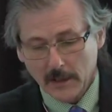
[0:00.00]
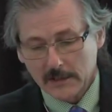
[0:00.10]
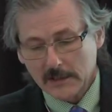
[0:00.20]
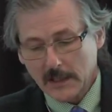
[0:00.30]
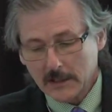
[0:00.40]

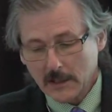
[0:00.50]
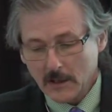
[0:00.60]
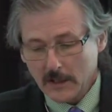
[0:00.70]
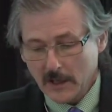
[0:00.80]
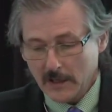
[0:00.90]

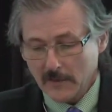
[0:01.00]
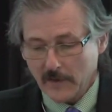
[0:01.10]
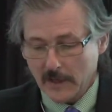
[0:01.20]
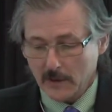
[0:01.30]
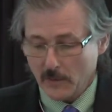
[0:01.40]
secondary to
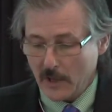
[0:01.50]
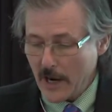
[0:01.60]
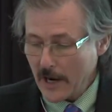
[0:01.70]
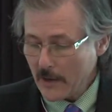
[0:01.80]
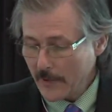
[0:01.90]
unavailable
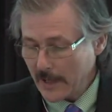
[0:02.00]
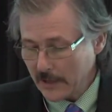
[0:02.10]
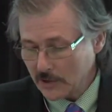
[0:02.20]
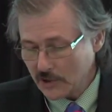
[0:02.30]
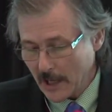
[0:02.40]
higher
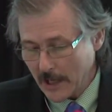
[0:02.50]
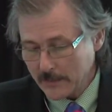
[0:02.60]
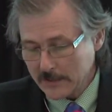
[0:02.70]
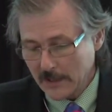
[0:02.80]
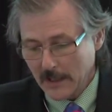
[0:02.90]
paying
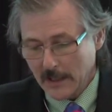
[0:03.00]
jobs,